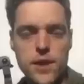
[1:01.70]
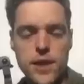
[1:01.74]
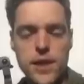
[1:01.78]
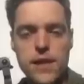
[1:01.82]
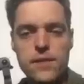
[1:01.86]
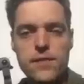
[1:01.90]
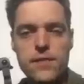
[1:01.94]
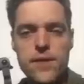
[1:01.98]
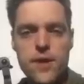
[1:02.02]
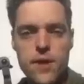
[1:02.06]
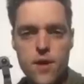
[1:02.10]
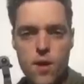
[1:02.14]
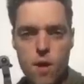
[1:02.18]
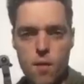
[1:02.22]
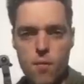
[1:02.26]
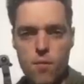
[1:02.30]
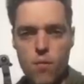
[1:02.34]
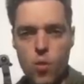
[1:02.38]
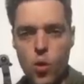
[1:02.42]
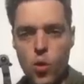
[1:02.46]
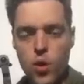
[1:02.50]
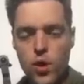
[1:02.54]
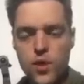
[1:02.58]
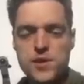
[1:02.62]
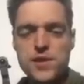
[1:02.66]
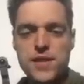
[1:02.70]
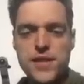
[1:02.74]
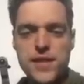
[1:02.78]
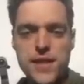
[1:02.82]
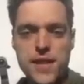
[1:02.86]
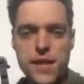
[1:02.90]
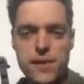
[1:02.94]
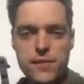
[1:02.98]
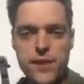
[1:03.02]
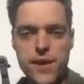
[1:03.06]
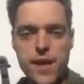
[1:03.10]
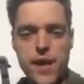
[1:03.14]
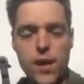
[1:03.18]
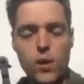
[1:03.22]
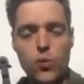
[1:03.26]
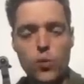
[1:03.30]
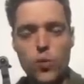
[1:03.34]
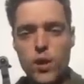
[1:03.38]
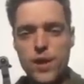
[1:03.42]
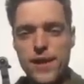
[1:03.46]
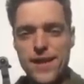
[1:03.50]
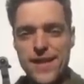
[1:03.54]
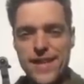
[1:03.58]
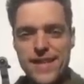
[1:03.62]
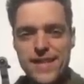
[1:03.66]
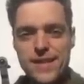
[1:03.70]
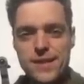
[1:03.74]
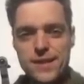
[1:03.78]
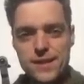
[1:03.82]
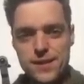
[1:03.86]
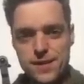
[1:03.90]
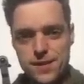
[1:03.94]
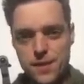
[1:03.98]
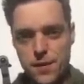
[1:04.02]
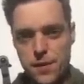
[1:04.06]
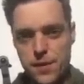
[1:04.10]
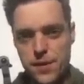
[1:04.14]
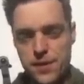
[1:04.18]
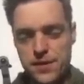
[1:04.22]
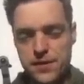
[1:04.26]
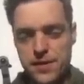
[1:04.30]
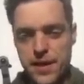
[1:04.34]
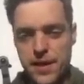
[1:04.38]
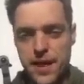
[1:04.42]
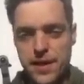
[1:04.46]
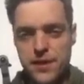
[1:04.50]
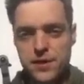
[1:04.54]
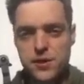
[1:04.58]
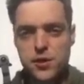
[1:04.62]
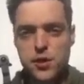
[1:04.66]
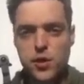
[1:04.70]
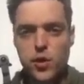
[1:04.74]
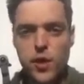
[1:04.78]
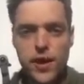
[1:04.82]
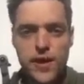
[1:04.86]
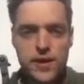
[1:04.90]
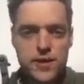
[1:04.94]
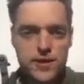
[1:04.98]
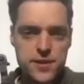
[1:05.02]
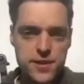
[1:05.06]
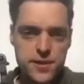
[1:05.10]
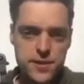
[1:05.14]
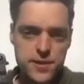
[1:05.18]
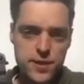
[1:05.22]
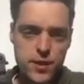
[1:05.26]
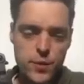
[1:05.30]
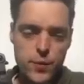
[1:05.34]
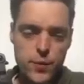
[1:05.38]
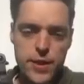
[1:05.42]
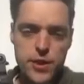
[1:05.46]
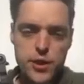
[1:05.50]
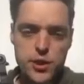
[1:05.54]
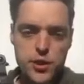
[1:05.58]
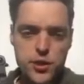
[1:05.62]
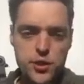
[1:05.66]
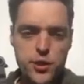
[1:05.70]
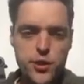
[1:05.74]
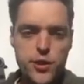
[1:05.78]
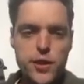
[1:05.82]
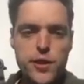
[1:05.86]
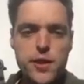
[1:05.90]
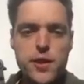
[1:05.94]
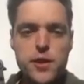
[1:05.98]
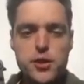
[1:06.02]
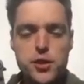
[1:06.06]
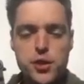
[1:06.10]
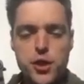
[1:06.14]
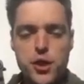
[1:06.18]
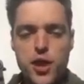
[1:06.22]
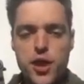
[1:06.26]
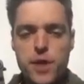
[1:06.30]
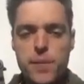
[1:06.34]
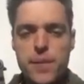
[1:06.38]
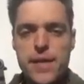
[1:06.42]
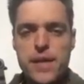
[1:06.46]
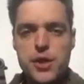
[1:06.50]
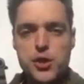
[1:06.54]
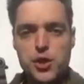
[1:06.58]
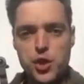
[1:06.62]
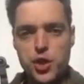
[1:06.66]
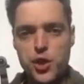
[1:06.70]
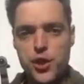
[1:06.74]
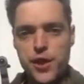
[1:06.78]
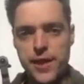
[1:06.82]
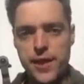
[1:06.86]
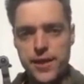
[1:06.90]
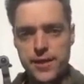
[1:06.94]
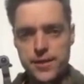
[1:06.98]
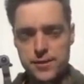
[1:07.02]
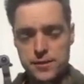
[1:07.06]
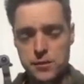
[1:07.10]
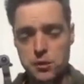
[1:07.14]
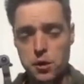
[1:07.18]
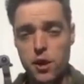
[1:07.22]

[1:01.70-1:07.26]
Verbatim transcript: Even more significant. What is this next crisis that we just heard Jeremy Jurgens,